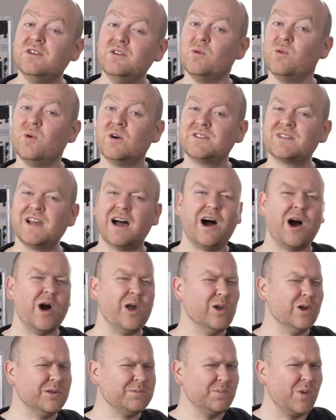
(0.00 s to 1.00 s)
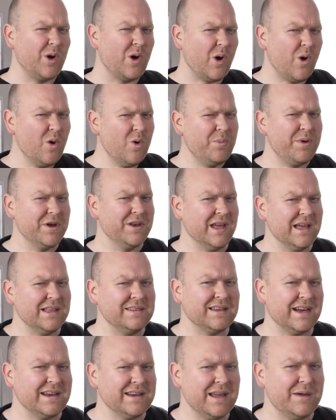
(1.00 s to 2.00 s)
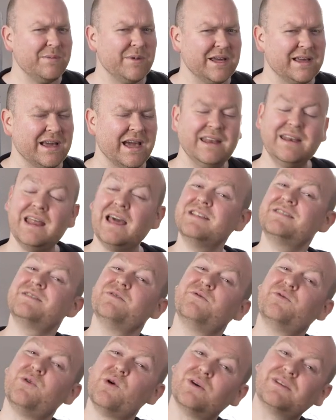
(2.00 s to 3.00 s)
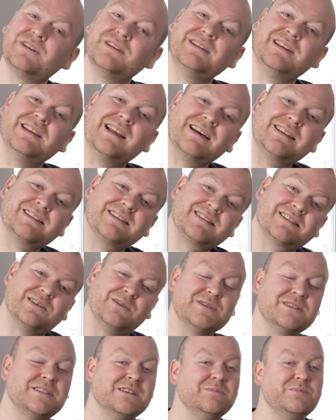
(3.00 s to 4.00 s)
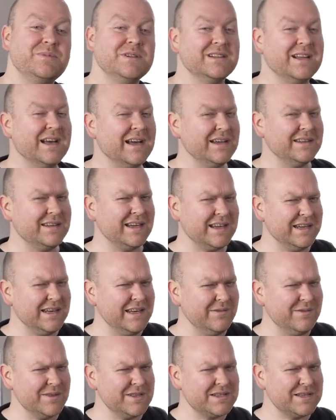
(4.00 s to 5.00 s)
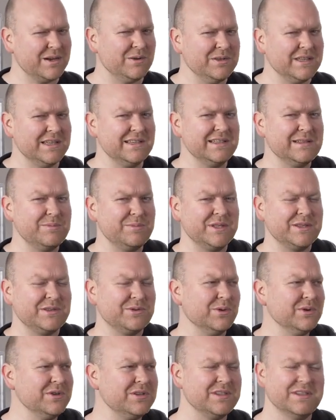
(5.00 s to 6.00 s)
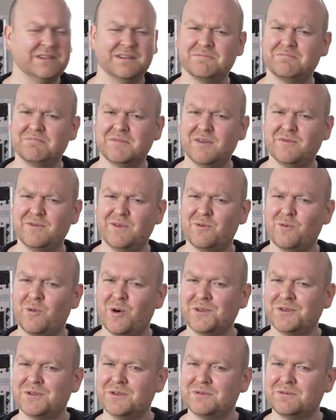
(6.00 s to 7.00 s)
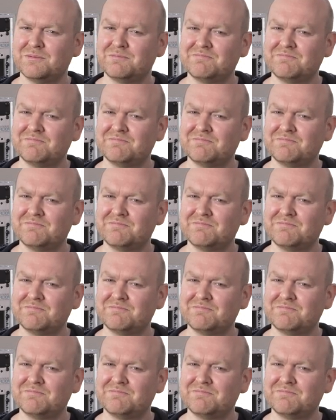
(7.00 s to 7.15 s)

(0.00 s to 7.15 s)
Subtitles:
The new ones are a lot more open and dynamic, and as you've heard in the last sound sample, they can even sound a little bit dirty if you want to.